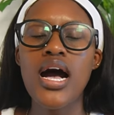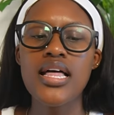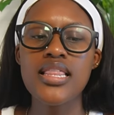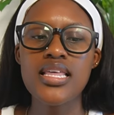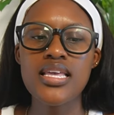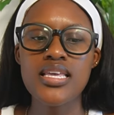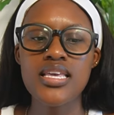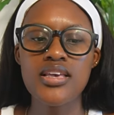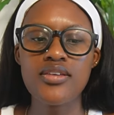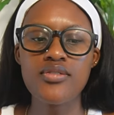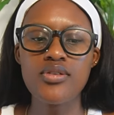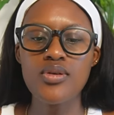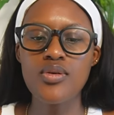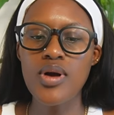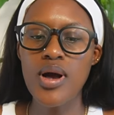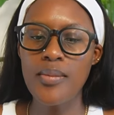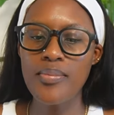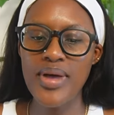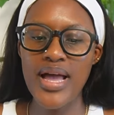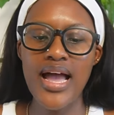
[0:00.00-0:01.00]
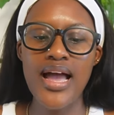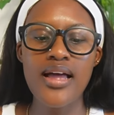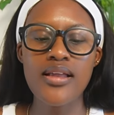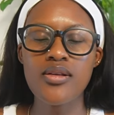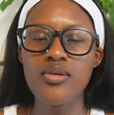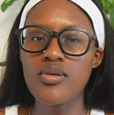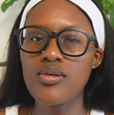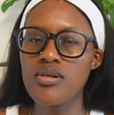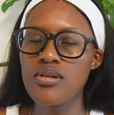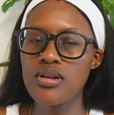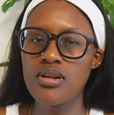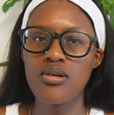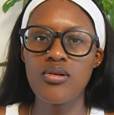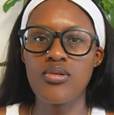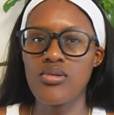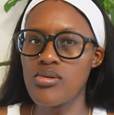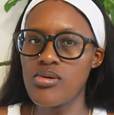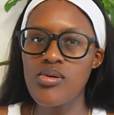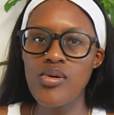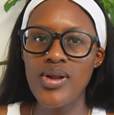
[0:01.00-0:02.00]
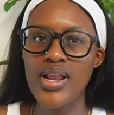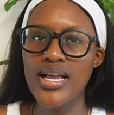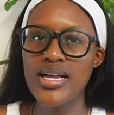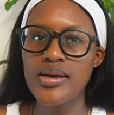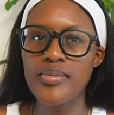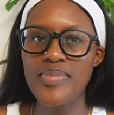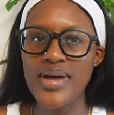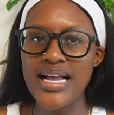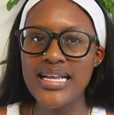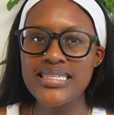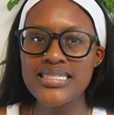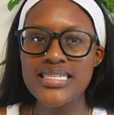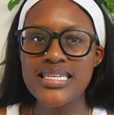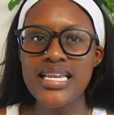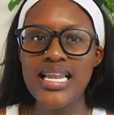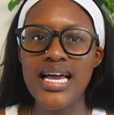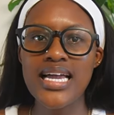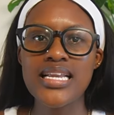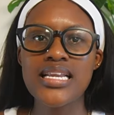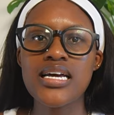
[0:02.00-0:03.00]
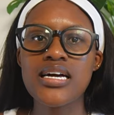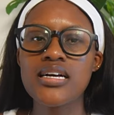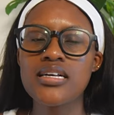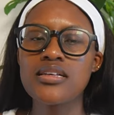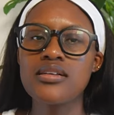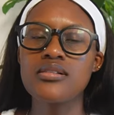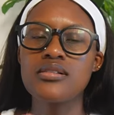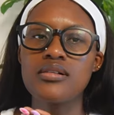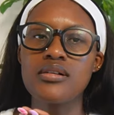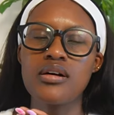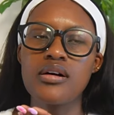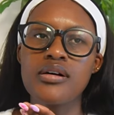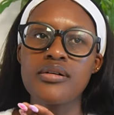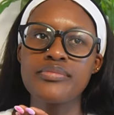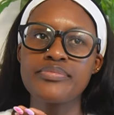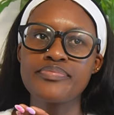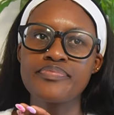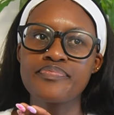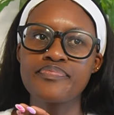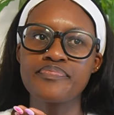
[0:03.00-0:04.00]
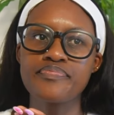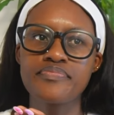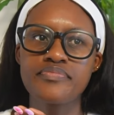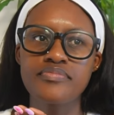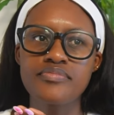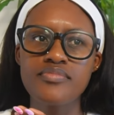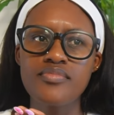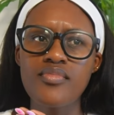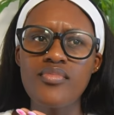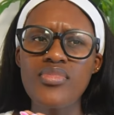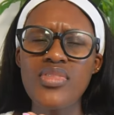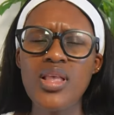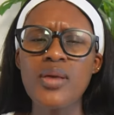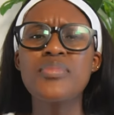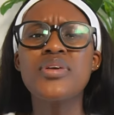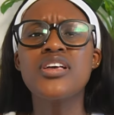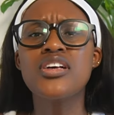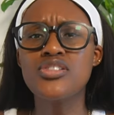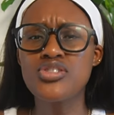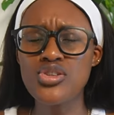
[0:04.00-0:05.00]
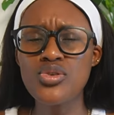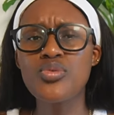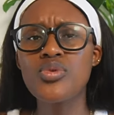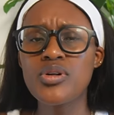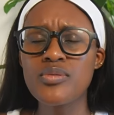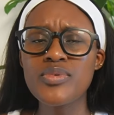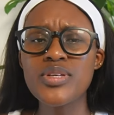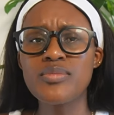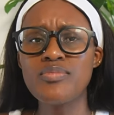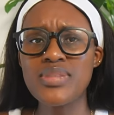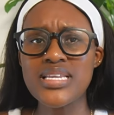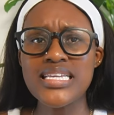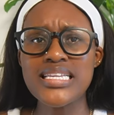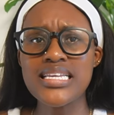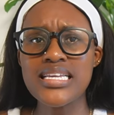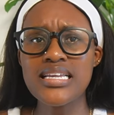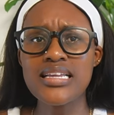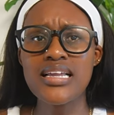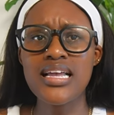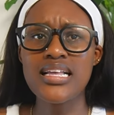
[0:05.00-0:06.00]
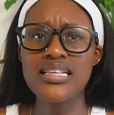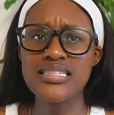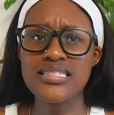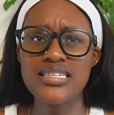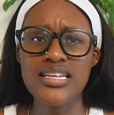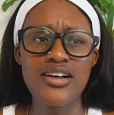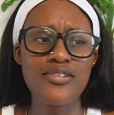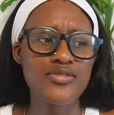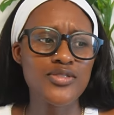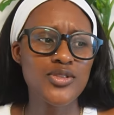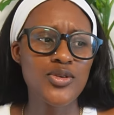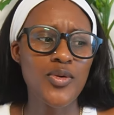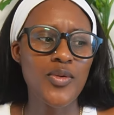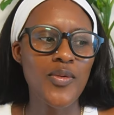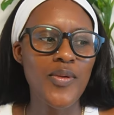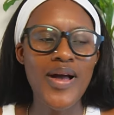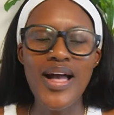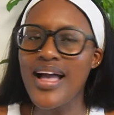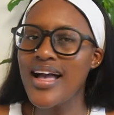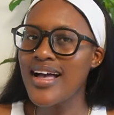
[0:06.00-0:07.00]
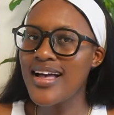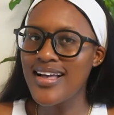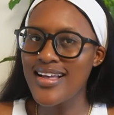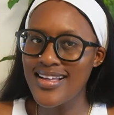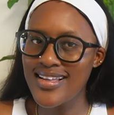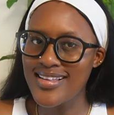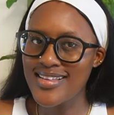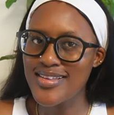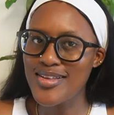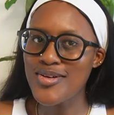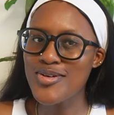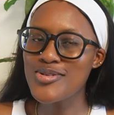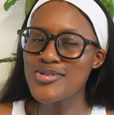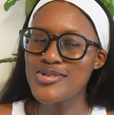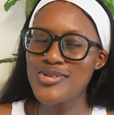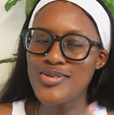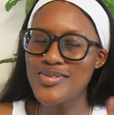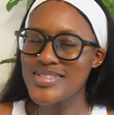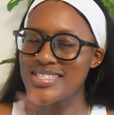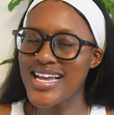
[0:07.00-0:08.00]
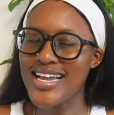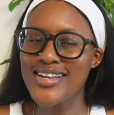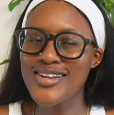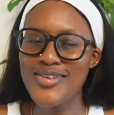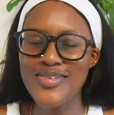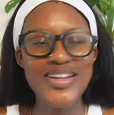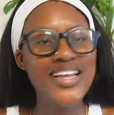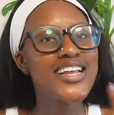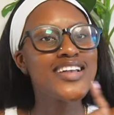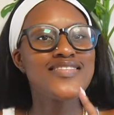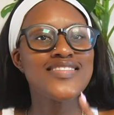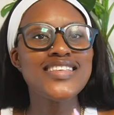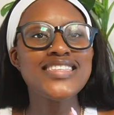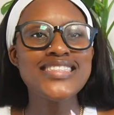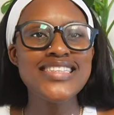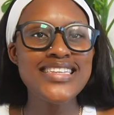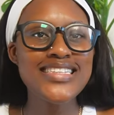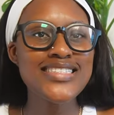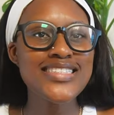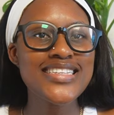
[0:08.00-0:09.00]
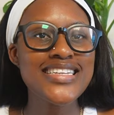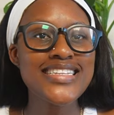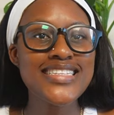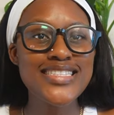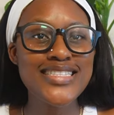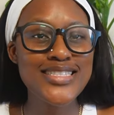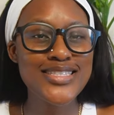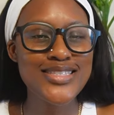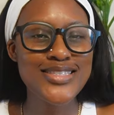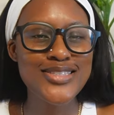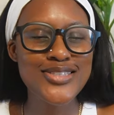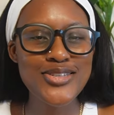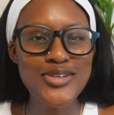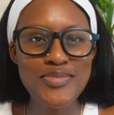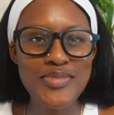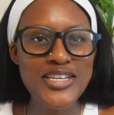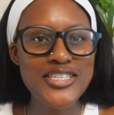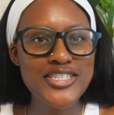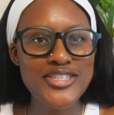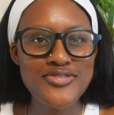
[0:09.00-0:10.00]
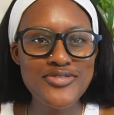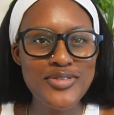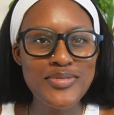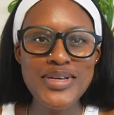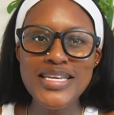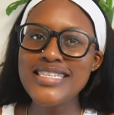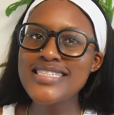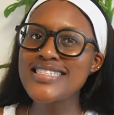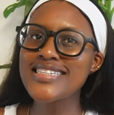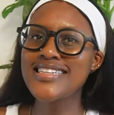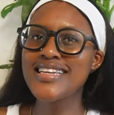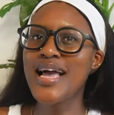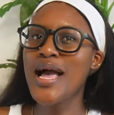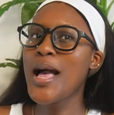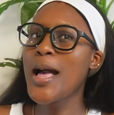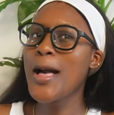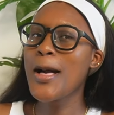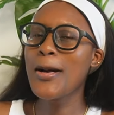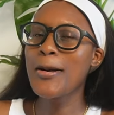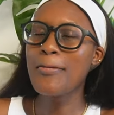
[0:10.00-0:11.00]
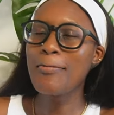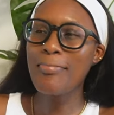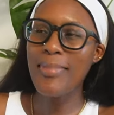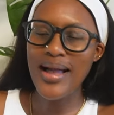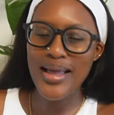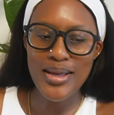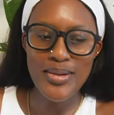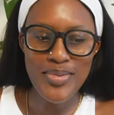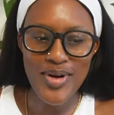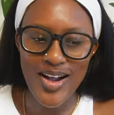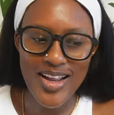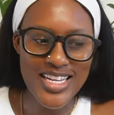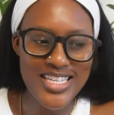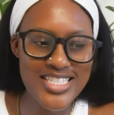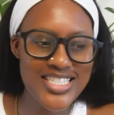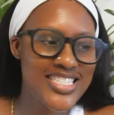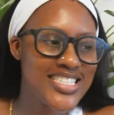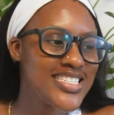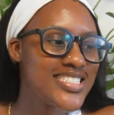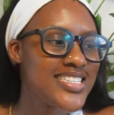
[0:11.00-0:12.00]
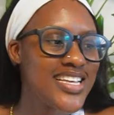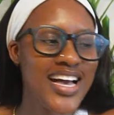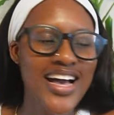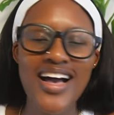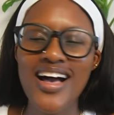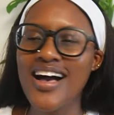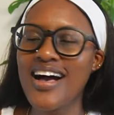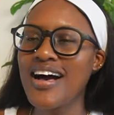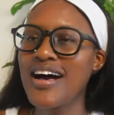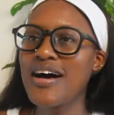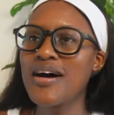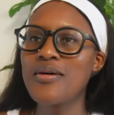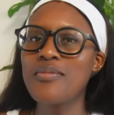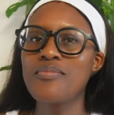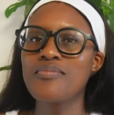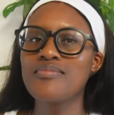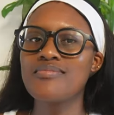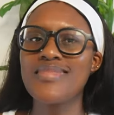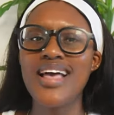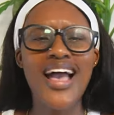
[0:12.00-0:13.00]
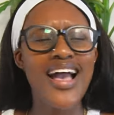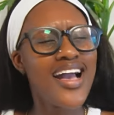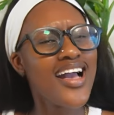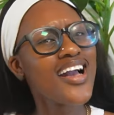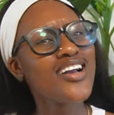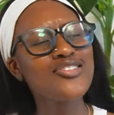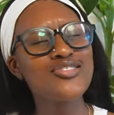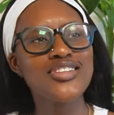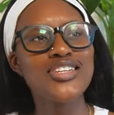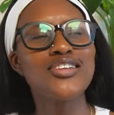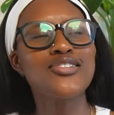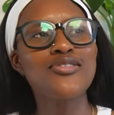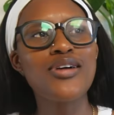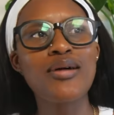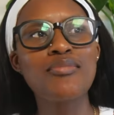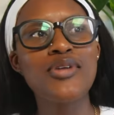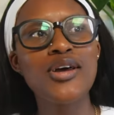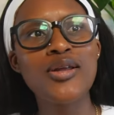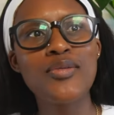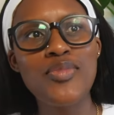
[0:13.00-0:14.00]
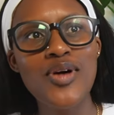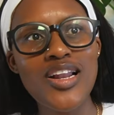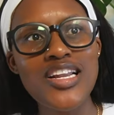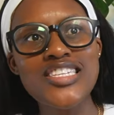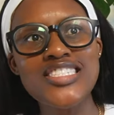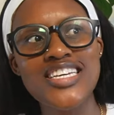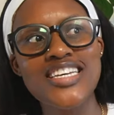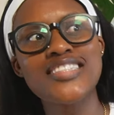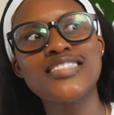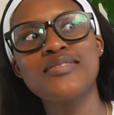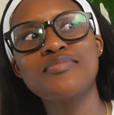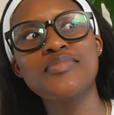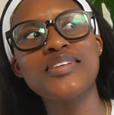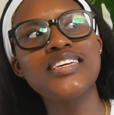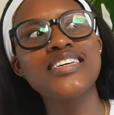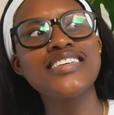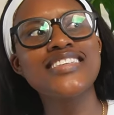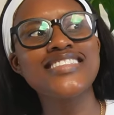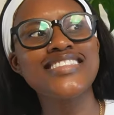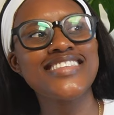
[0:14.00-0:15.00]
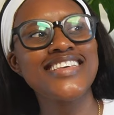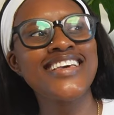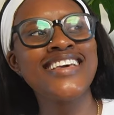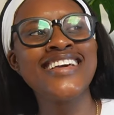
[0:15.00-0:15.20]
they give you a pad or like a panty liner, because you will be bleeding and stuff. So also, side note, if this is too much information, my apologies. Actually, no, I'm not apologizing, because